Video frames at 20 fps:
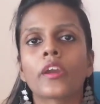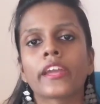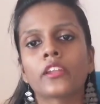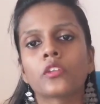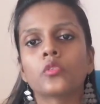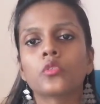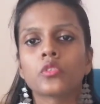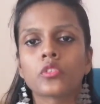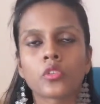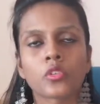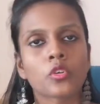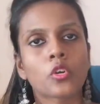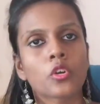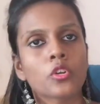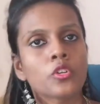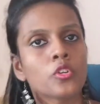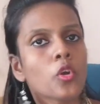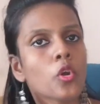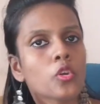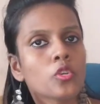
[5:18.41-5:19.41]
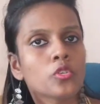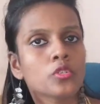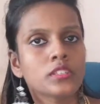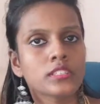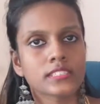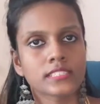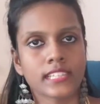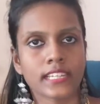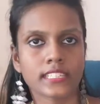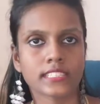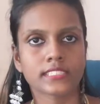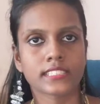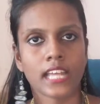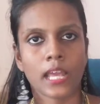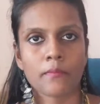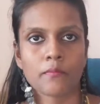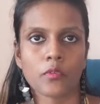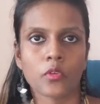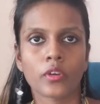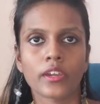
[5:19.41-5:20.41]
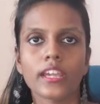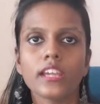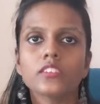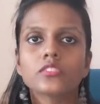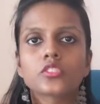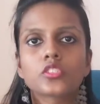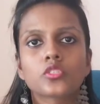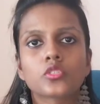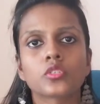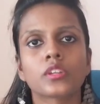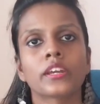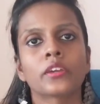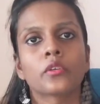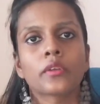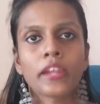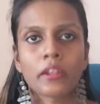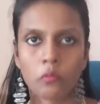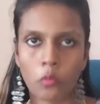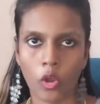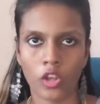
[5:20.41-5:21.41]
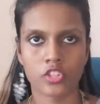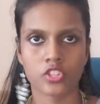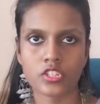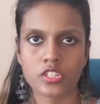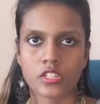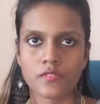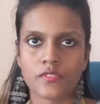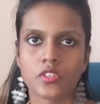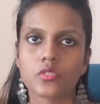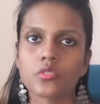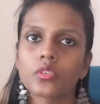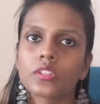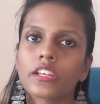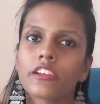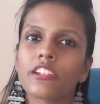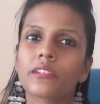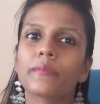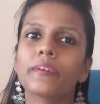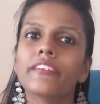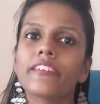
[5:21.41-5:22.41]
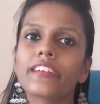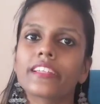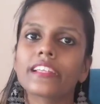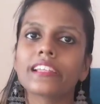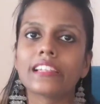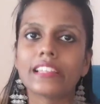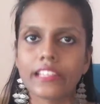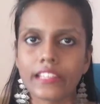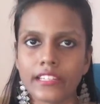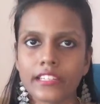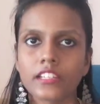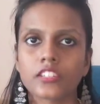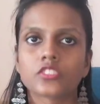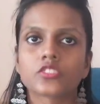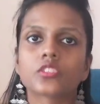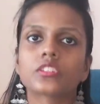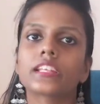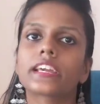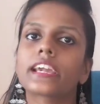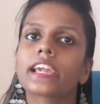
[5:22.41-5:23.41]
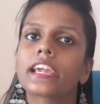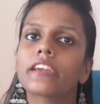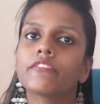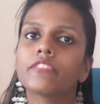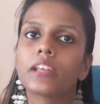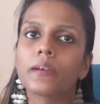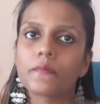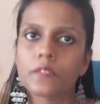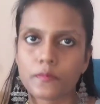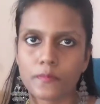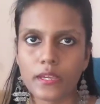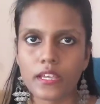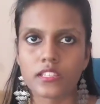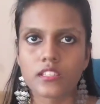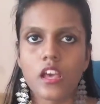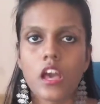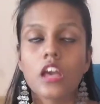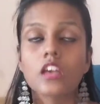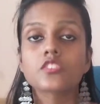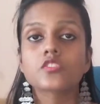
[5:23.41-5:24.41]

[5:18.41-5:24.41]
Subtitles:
Okay, don't do this next time. Okay, so today you can watch TV. So they will be very lenient. So they give them space.